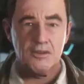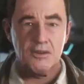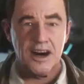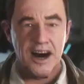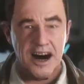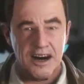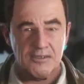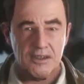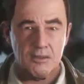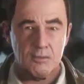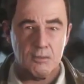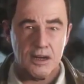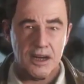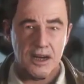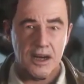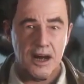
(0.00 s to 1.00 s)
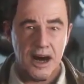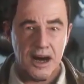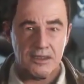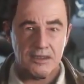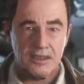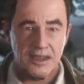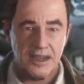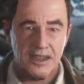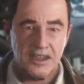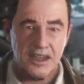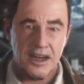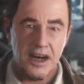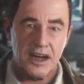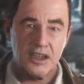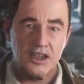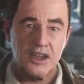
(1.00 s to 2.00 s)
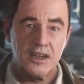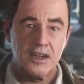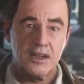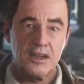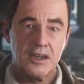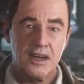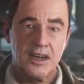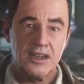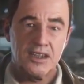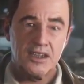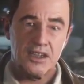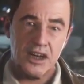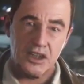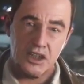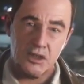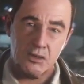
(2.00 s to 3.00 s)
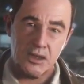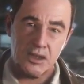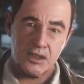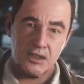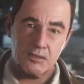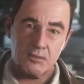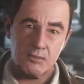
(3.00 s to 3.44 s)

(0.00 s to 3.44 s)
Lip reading: they haven't been at the cutting edge in centuries.